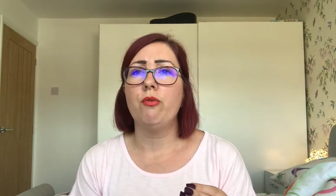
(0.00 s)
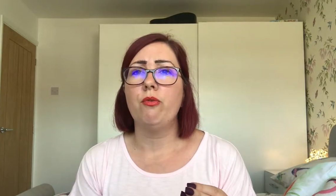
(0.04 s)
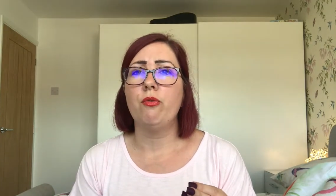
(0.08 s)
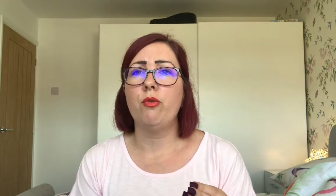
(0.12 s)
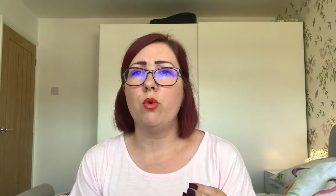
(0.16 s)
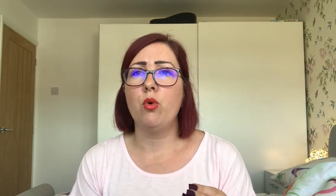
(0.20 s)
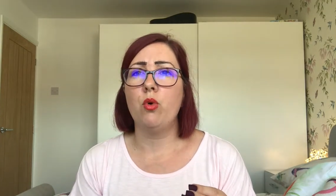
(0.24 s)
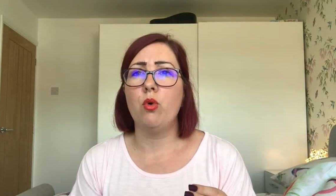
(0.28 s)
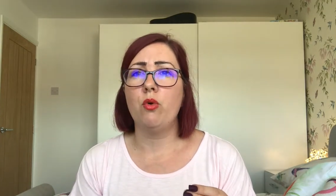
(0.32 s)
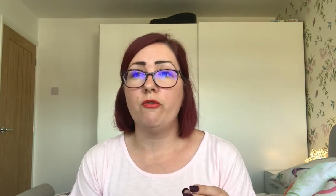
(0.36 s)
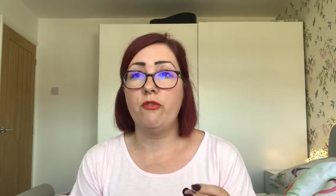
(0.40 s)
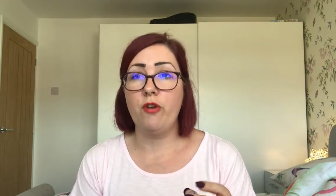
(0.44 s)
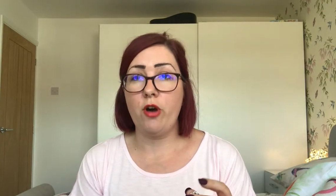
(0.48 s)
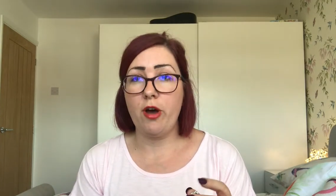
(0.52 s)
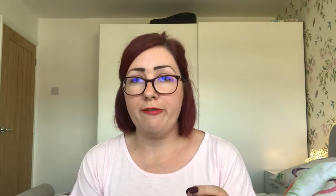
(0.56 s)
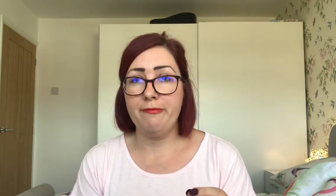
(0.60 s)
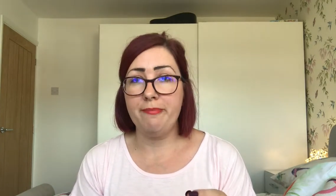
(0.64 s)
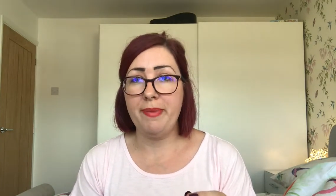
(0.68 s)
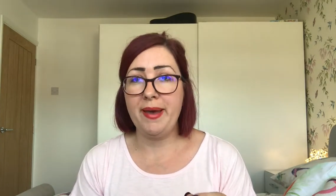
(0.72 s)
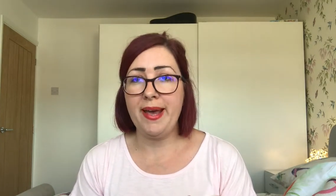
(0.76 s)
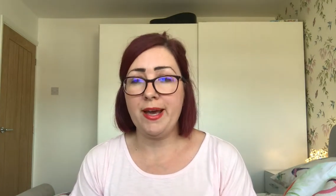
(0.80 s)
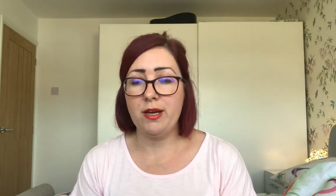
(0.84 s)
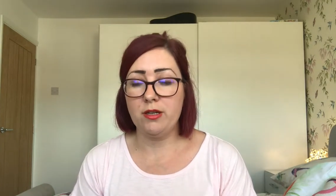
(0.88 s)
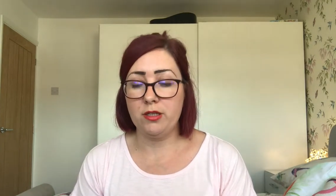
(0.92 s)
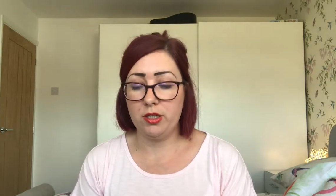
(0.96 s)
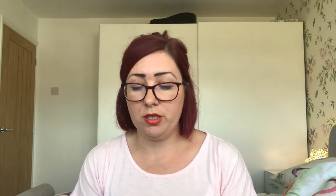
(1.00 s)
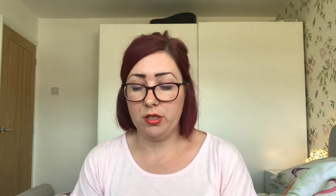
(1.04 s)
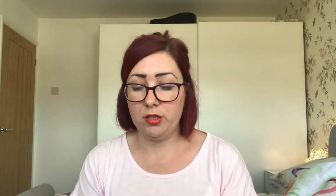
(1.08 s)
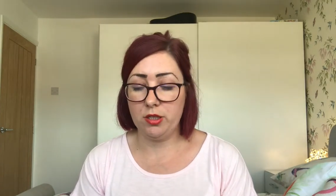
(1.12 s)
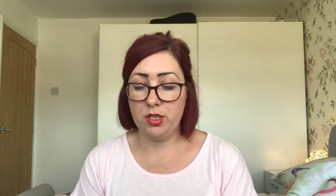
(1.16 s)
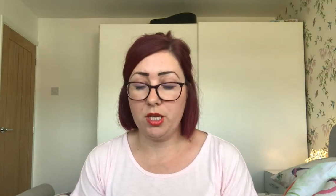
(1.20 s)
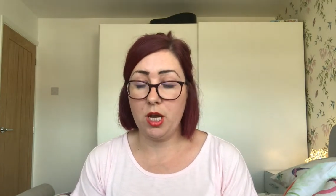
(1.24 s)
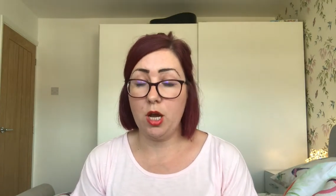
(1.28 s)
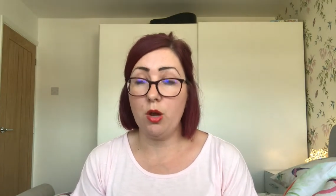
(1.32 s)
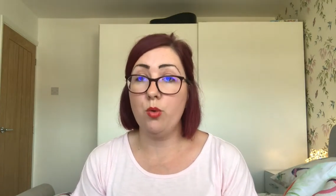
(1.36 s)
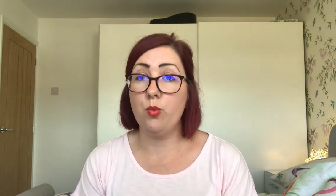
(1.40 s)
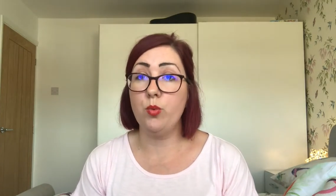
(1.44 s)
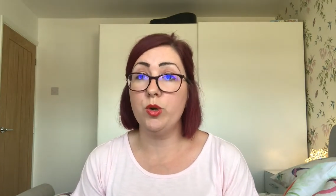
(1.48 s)
for £5.
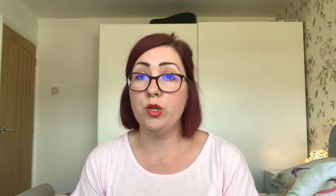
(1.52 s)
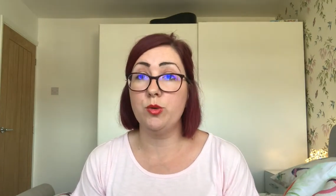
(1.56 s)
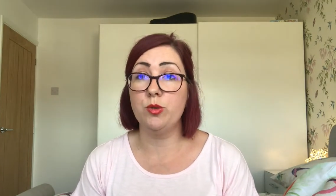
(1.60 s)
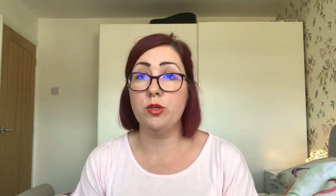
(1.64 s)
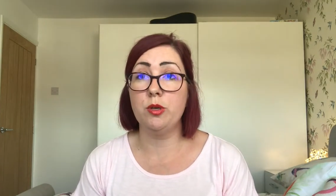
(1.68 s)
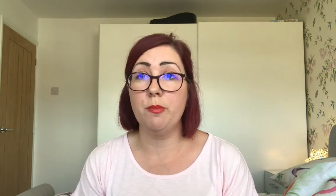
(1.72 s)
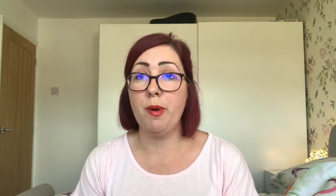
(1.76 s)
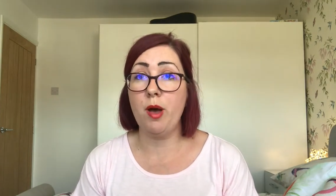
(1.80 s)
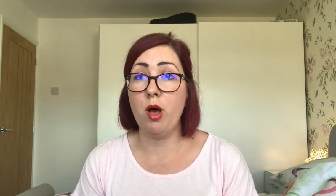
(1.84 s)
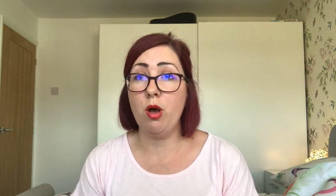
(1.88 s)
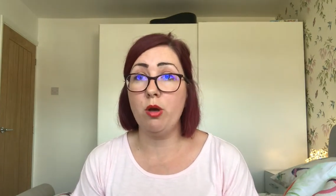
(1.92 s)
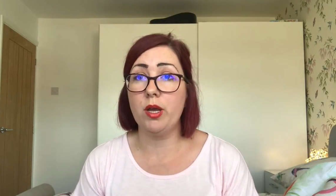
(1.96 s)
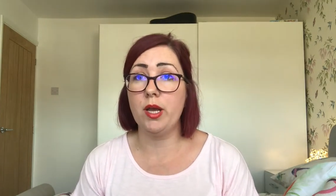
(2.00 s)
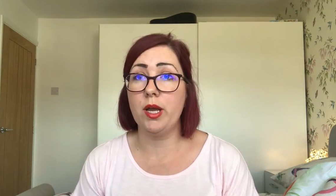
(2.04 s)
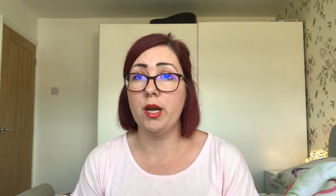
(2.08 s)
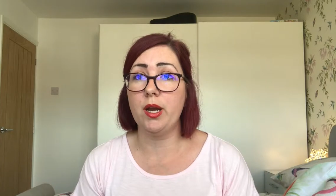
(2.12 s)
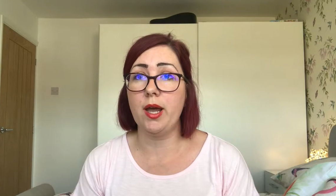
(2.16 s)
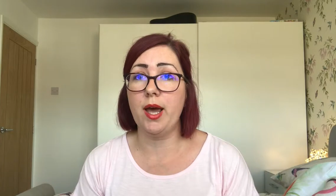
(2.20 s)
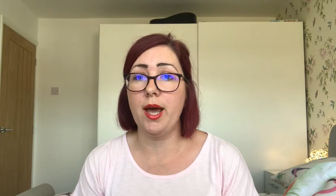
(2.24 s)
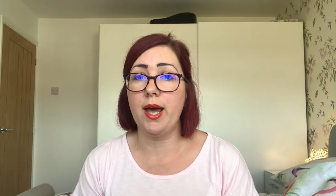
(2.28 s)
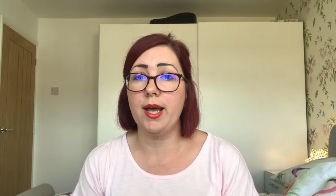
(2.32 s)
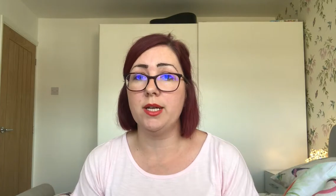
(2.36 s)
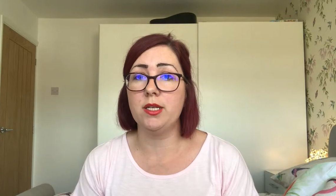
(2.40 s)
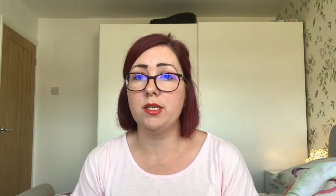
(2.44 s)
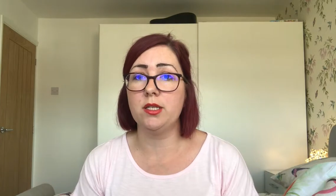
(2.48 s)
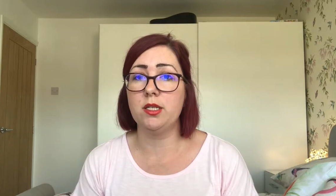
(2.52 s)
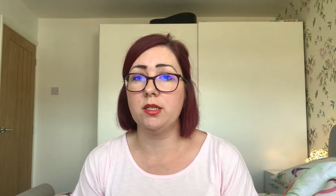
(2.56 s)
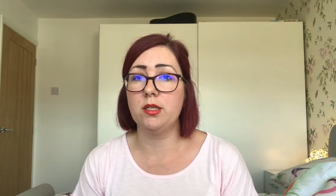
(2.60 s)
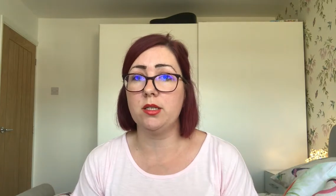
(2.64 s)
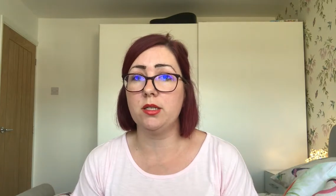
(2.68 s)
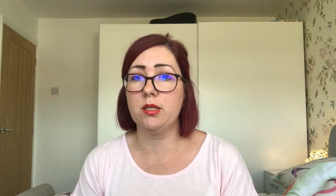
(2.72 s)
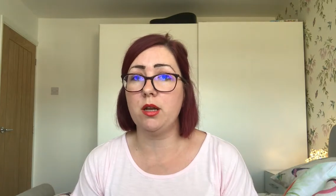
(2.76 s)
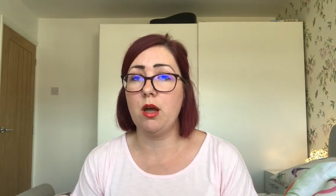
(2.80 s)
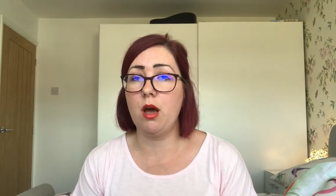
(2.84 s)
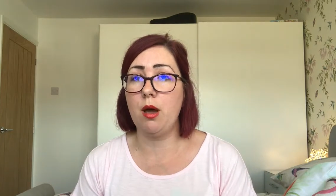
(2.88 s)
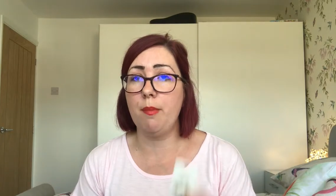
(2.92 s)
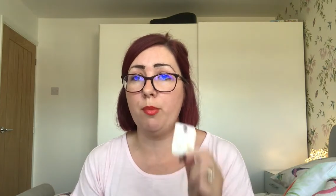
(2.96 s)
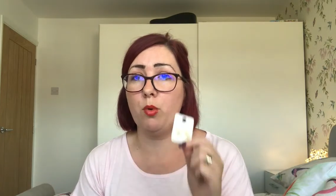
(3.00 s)
So, which was a bargain. And
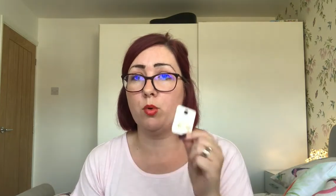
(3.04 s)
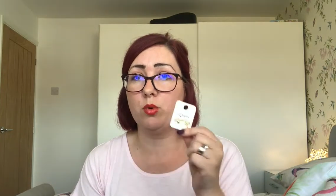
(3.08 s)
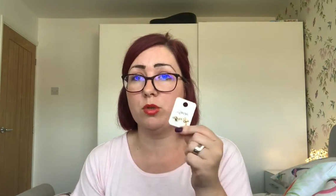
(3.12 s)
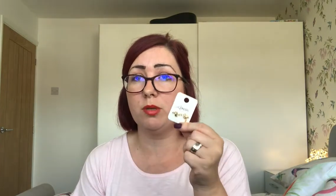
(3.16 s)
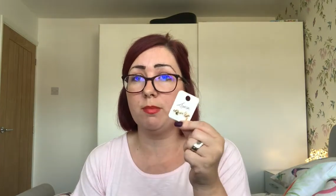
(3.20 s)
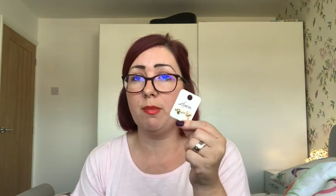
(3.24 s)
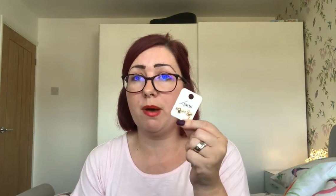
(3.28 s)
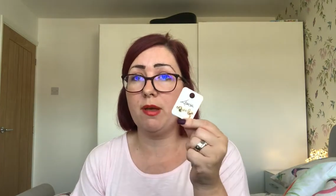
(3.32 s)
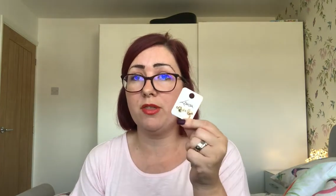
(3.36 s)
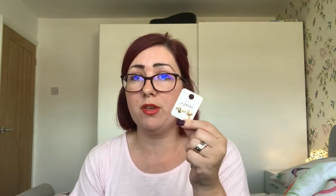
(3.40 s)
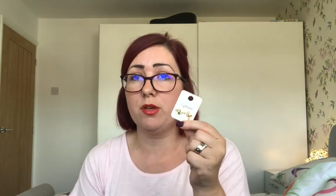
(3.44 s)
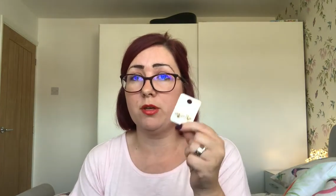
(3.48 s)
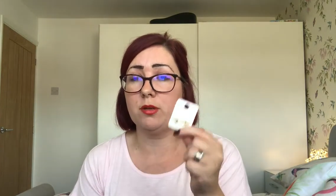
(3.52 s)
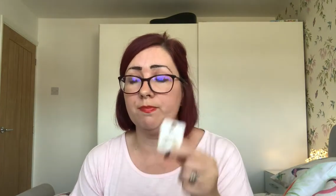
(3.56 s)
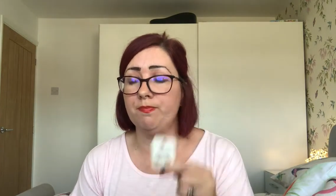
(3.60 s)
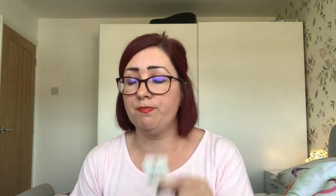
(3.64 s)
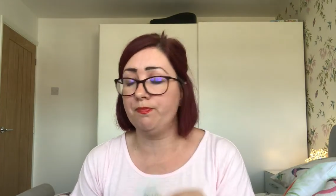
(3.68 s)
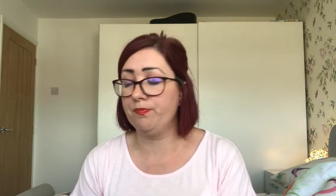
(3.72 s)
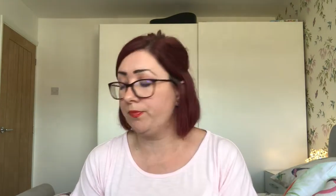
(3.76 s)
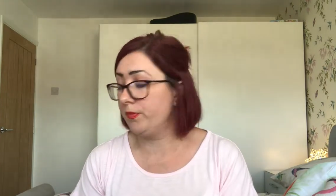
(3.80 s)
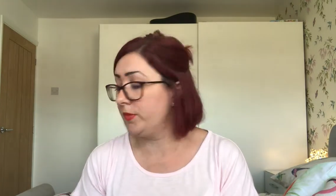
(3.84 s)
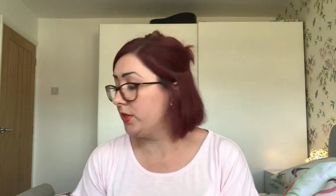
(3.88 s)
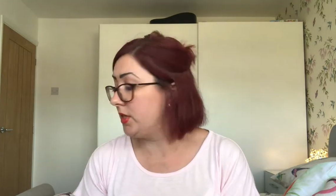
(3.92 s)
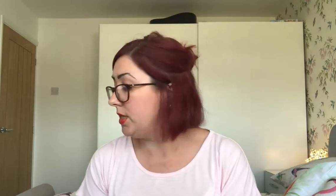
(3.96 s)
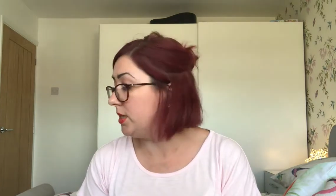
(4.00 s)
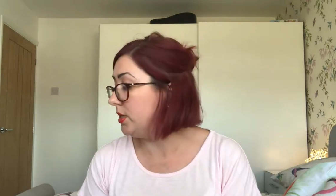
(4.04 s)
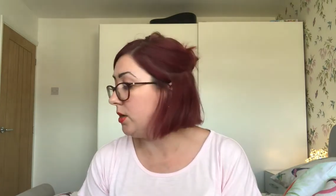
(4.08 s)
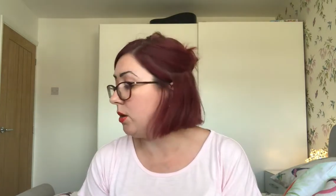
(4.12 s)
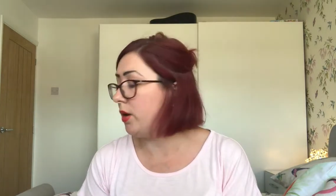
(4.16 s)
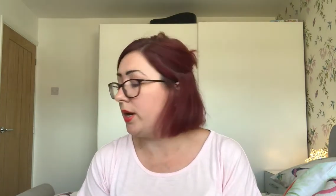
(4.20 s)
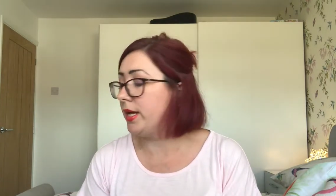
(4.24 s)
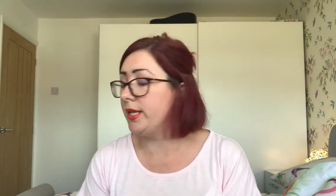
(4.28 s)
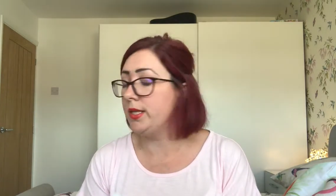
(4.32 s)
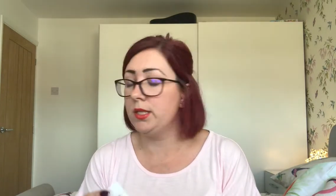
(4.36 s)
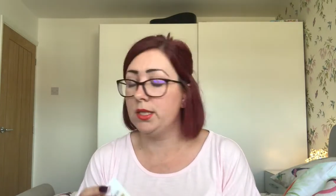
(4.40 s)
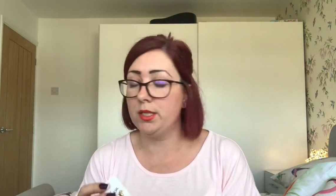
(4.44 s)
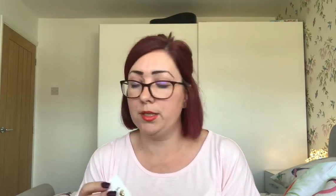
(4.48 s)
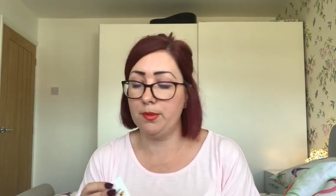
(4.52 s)
I bought some other
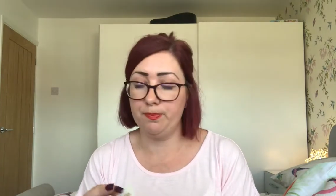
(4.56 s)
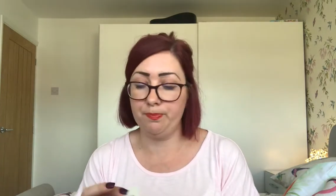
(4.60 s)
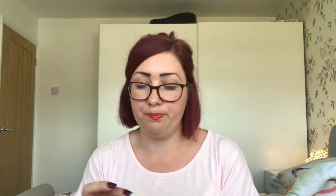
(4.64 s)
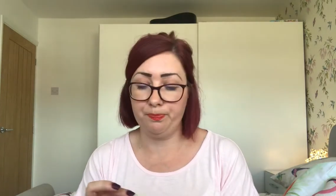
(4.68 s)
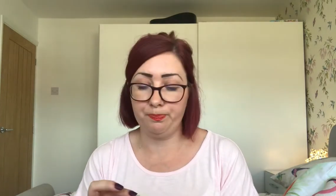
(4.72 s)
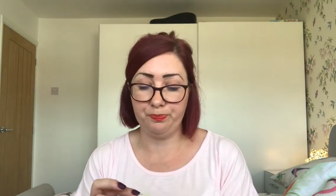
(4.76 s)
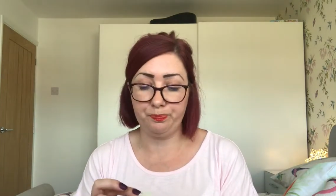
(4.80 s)
designs,